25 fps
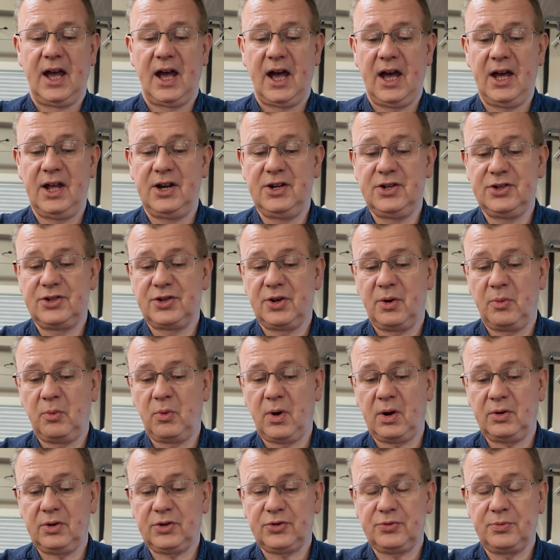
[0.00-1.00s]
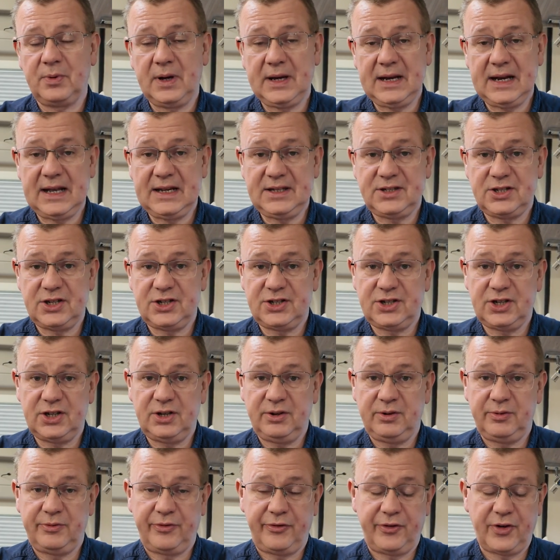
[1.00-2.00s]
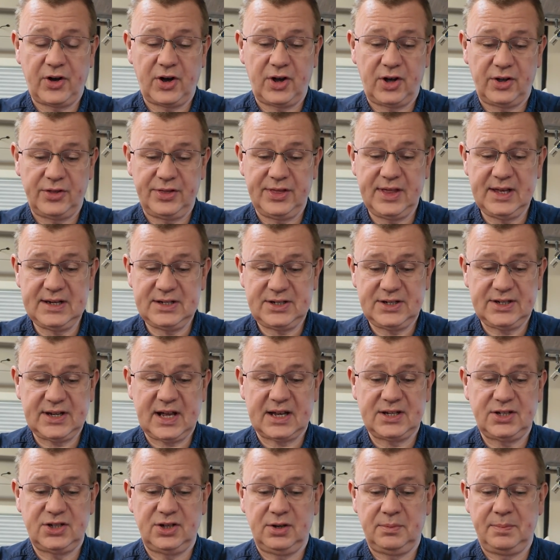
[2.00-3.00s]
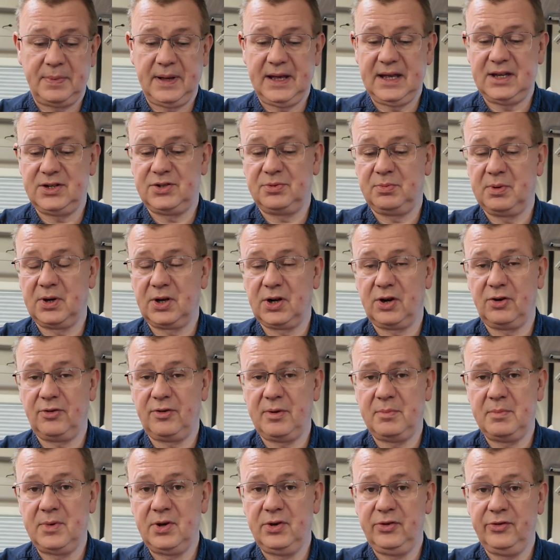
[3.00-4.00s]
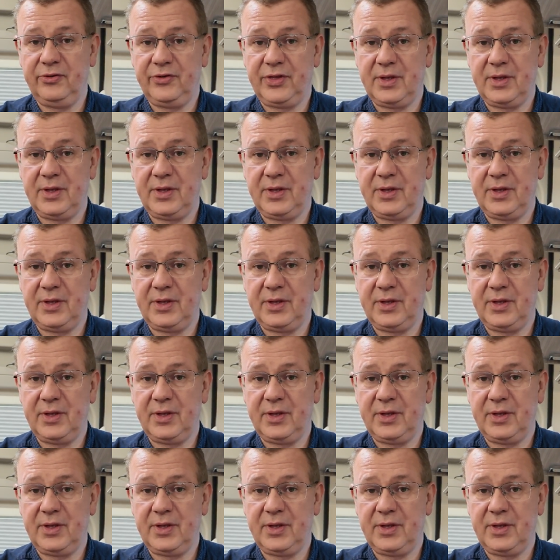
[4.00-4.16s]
and what we need to do for this setup is we're going to remove